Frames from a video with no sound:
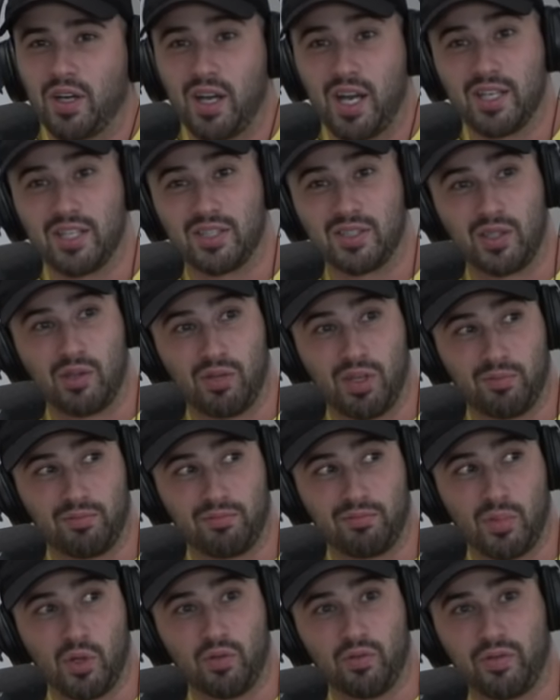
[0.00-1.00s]
I just know I'm
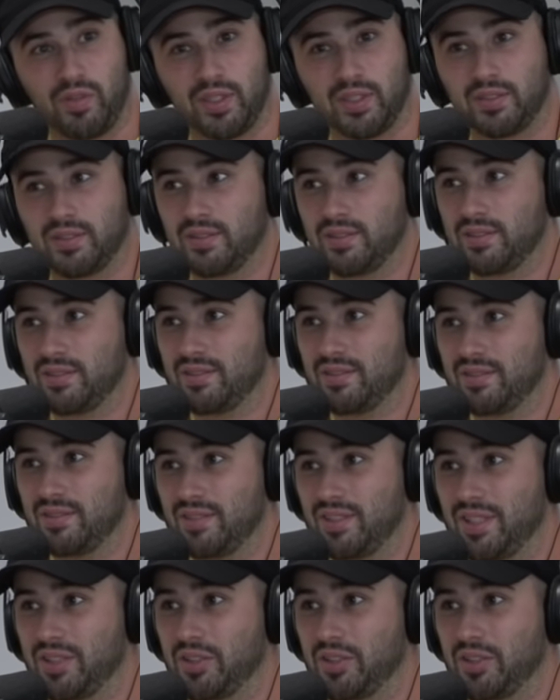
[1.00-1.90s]
moving a so,